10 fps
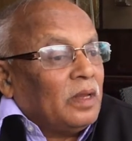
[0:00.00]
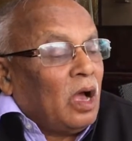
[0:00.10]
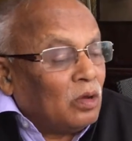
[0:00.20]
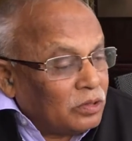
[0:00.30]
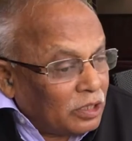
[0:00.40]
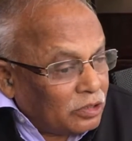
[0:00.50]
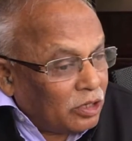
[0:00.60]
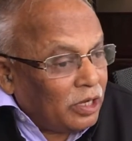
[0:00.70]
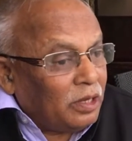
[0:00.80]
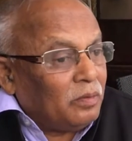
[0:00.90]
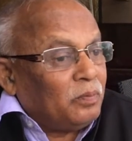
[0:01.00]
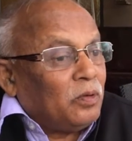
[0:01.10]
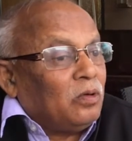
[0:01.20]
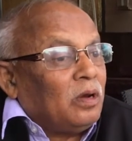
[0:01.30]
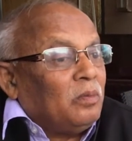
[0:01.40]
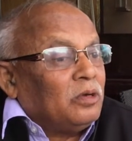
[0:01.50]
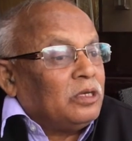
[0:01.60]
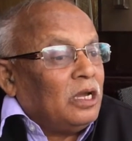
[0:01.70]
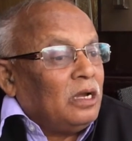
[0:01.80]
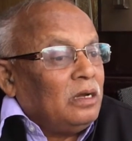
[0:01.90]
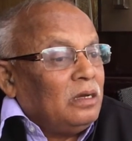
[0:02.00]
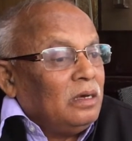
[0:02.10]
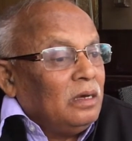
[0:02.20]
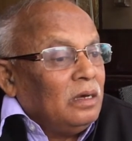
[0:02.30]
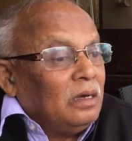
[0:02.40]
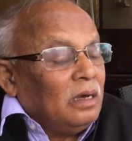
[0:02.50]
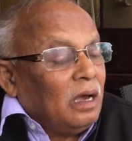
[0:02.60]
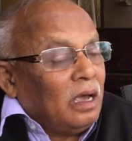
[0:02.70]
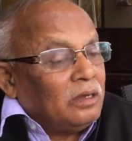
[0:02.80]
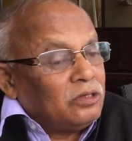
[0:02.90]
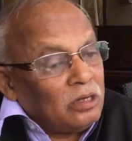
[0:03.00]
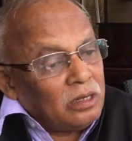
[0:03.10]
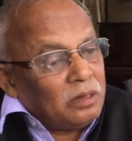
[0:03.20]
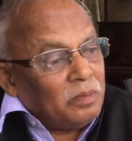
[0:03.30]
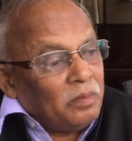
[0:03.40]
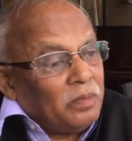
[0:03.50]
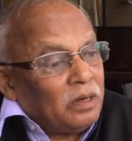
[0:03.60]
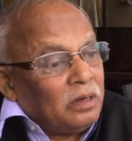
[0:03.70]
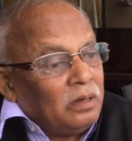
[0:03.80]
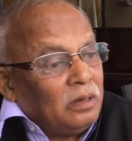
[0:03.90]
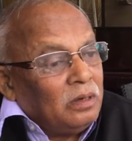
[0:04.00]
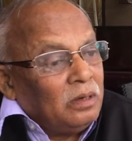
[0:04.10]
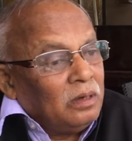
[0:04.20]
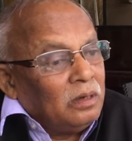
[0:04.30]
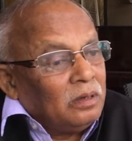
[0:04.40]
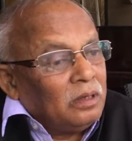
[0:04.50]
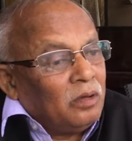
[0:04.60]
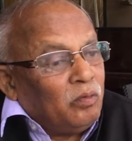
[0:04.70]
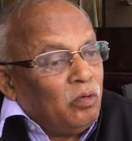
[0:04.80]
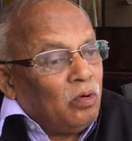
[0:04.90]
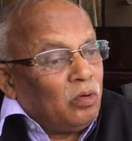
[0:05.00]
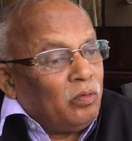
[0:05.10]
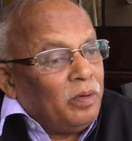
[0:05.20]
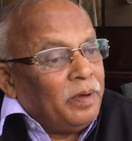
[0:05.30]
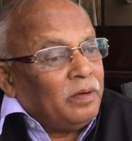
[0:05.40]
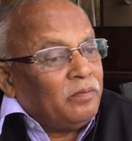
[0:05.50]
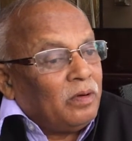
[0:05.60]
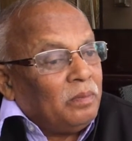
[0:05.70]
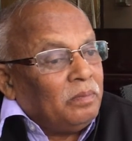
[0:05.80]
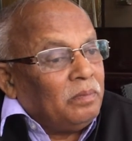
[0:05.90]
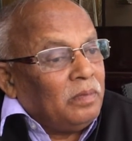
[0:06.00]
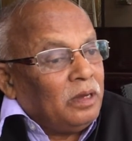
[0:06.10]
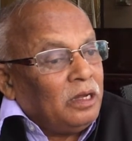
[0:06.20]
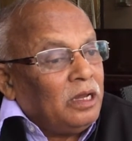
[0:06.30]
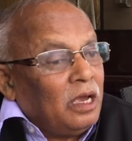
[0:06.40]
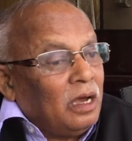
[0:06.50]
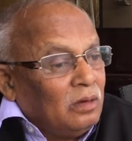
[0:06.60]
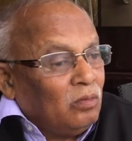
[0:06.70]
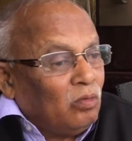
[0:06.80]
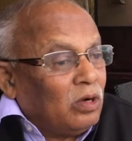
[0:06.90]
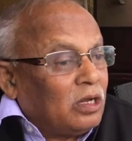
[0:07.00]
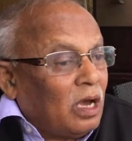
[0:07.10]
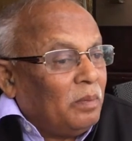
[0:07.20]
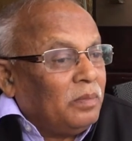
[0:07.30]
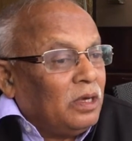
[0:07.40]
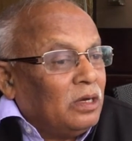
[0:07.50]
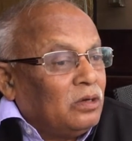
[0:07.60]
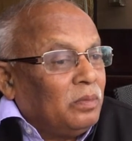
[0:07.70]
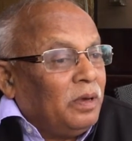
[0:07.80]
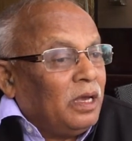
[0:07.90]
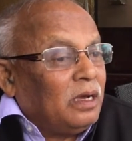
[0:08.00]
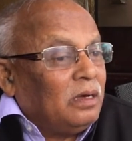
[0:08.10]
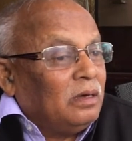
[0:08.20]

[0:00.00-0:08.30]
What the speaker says: Housing training program was held. I still remember the four women from India would come here to make